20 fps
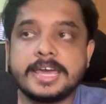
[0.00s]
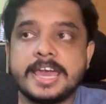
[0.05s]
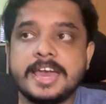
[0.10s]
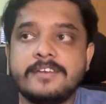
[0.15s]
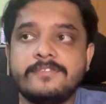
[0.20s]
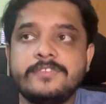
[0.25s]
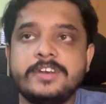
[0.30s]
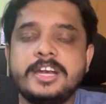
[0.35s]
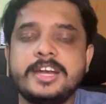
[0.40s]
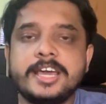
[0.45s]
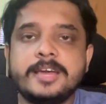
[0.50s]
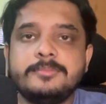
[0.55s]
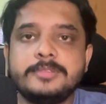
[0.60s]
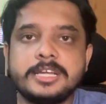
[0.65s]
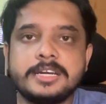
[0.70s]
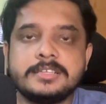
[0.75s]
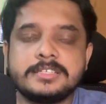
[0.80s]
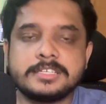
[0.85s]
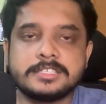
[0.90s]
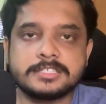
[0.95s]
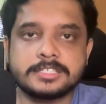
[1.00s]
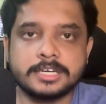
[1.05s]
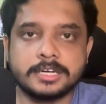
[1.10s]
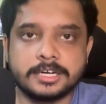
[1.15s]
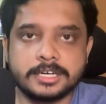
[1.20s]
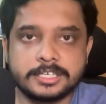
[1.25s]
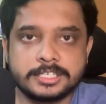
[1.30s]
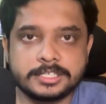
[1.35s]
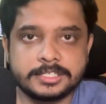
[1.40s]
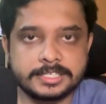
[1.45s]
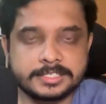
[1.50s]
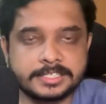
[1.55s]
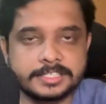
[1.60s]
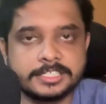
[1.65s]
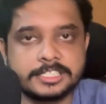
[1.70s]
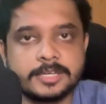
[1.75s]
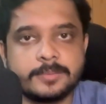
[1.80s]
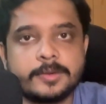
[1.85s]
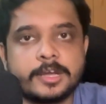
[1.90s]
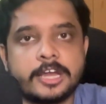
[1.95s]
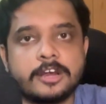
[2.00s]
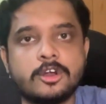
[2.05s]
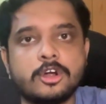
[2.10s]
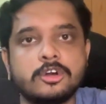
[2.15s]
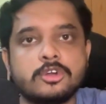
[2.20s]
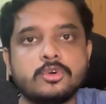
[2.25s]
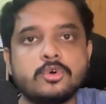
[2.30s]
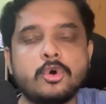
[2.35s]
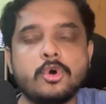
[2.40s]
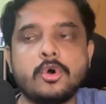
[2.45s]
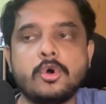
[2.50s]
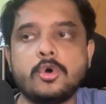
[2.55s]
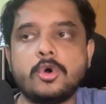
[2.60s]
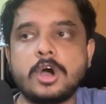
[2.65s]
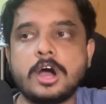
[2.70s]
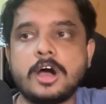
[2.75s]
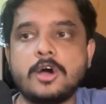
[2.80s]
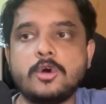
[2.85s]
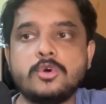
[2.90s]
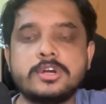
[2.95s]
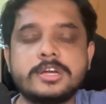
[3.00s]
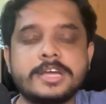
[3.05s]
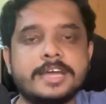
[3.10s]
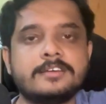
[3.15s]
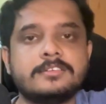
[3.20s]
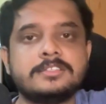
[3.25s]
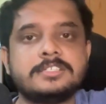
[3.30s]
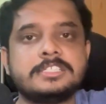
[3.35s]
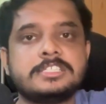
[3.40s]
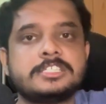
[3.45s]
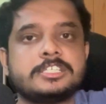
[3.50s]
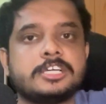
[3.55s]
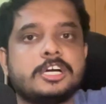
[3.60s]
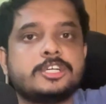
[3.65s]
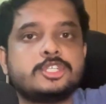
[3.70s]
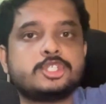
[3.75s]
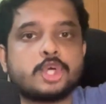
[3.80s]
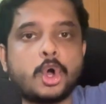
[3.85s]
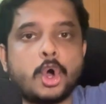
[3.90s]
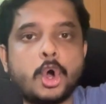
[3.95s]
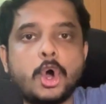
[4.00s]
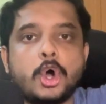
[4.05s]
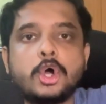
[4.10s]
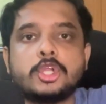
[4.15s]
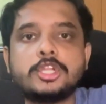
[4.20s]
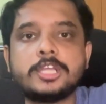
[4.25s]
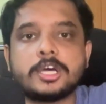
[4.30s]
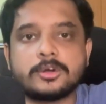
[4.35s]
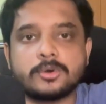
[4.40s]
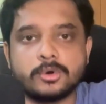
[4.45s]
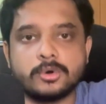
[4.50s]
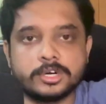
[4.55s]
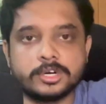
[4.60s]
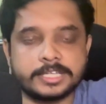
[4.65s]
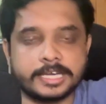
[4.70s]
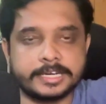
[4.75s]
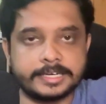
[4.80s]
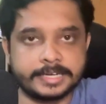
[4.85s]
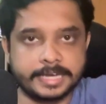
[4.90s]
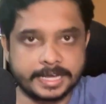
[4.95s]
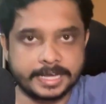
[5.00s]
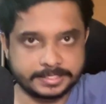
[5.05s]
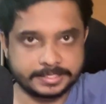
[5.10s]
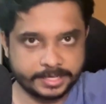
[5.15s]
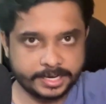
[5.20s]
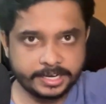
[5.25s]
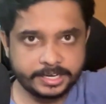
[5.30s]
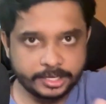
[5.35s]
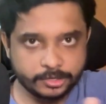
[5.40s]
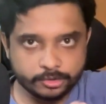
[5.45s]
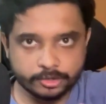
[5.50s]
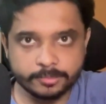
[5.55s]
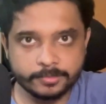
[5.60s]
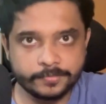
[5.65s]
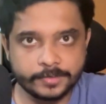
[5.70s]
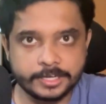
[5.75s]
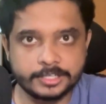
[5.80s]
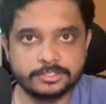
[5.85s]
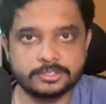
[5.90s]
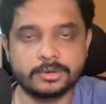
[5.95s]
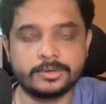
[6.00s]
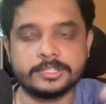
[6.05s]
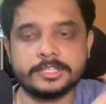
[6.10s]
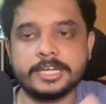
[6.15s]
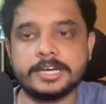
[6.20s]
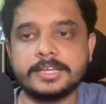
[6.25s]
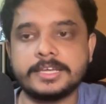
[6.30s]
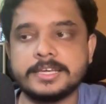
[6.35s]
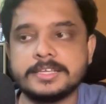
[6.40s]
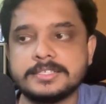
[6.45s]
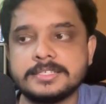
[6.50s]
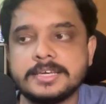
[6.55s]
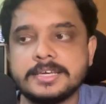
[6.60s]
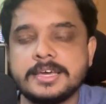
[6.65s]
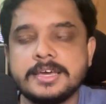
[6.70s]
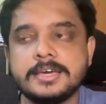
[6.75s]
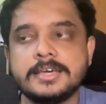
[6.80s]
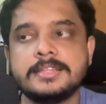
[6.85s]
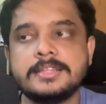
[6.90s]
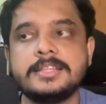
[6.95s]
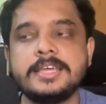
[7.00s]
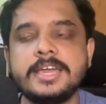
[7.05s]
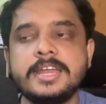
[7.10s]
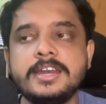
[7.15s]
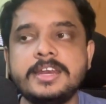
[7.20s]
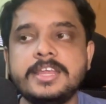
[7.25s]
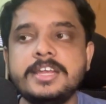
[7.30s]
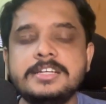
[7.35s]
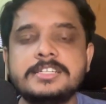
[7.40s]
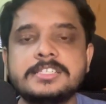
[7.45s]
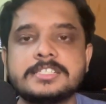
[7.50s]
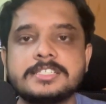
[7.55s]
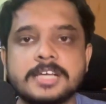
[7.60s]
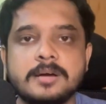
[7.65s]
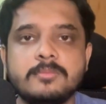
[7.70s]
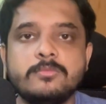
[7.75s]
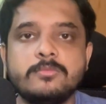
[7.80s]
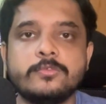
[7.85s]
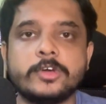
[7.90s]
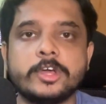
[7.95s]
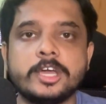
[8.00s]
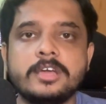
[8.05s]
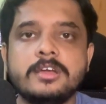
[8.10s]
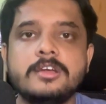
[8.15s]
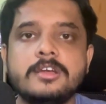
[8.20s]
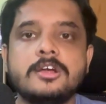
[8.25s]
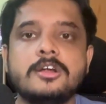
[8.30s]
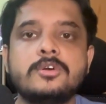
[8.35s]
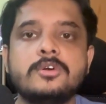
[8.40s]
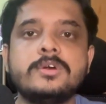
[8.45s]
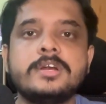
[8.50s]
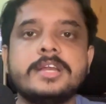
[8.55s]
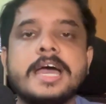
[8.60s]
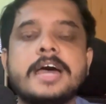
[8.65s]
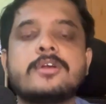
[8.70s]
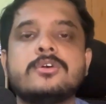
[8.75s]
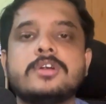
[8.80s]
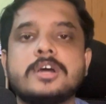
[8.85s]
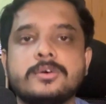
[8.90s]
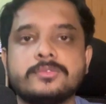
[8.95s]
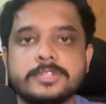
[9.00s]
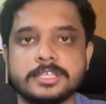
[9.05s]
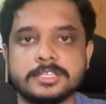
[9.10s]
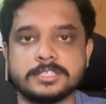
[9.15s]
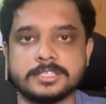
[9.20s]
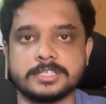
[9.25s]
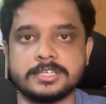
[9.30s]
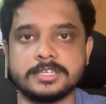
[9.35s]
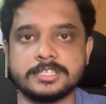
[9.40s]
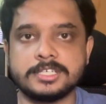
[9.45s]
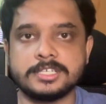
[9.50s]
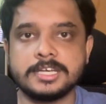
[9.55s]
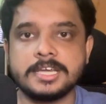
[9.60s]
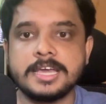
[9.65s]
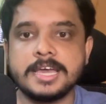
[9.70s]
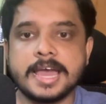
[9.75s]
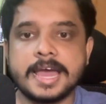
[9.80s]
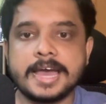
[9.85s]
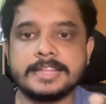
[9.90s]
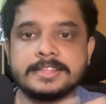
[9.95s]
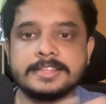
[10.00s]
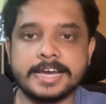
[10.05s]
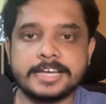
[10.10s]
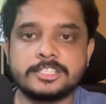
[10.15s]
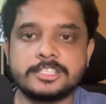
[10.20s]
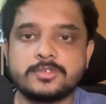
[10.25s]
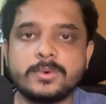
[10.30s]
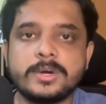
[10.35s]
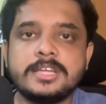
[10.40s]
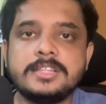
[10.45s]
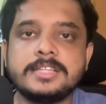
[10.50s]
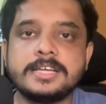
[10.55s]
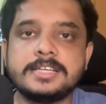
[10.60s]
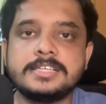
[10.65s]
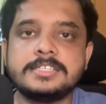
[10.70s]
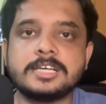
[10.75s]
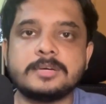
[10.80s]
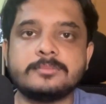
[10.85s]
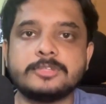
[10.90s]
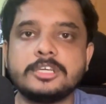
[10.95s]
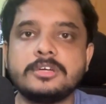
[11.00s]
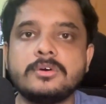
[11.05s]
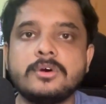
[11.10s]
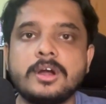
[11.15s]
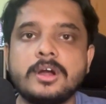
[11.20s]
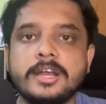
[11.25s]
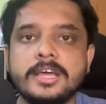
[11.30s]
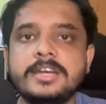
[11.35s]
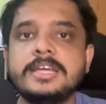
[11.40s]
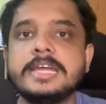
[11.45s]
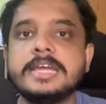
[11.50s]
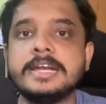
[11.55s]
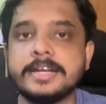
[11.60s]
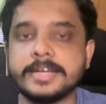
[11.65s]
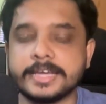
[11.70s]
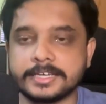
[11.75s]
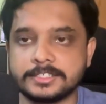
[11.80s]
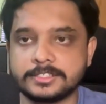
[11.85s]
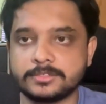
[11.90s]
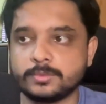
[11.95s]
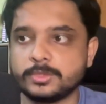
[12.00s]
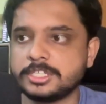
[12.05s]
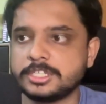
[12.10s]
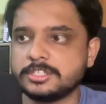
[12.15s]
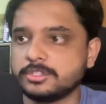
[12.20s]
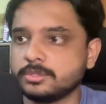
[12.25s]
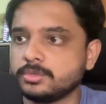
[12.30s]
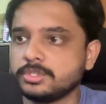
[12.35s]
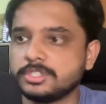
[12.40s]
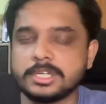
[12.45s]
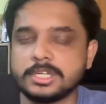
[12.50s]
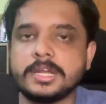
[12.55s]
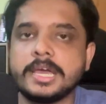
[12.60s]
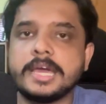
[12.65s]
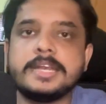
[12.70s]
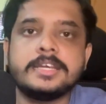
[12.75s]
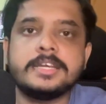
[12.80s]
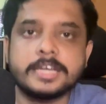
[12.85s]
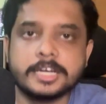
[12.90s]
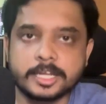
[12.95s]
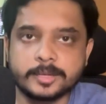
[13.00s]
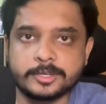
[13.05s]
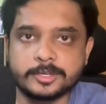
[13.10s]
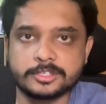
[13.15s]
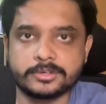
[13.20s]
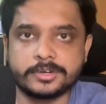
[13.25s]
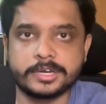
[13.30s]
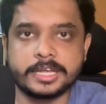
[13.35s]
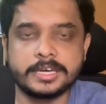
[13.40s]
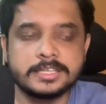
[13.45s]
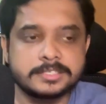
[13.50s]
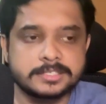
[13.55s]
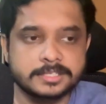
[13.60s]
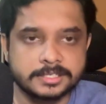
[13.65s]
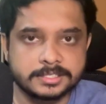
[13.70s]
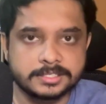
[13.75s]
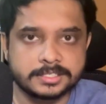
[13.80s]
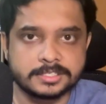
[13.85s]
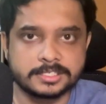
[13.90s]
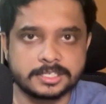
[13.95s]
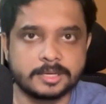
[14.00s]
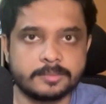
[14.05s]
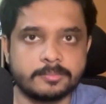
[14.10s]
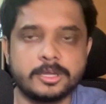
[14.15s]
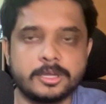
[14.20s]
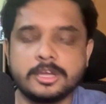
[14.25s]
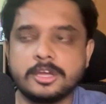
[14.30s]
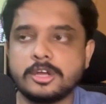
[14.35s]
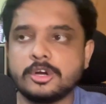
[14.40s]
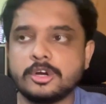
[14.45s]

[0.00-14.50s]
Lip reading: Every time there is a search, the system cannot go out and search all the code that it has, right? It would be very slow in that case. They need some way to narrow down their search. And that's why there is something called an index, which is used in any database or any search system